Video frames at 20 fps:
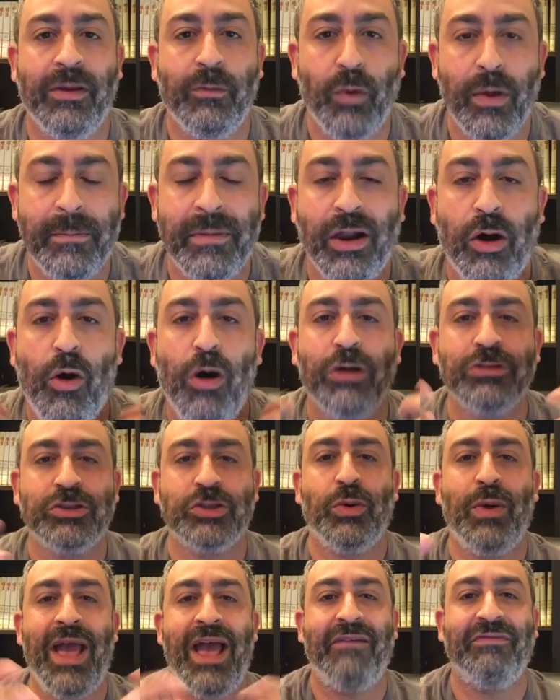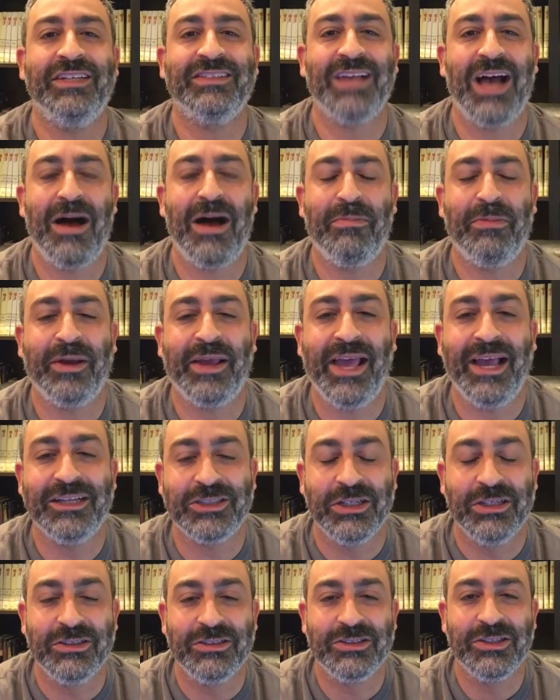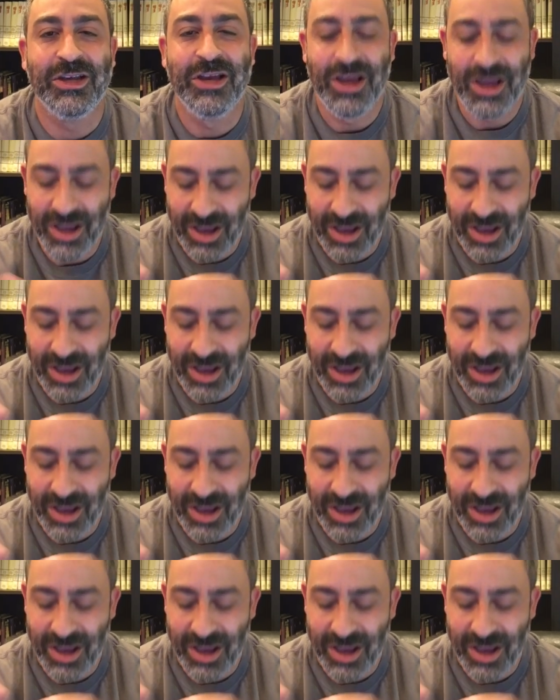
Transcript: women also have these obligations.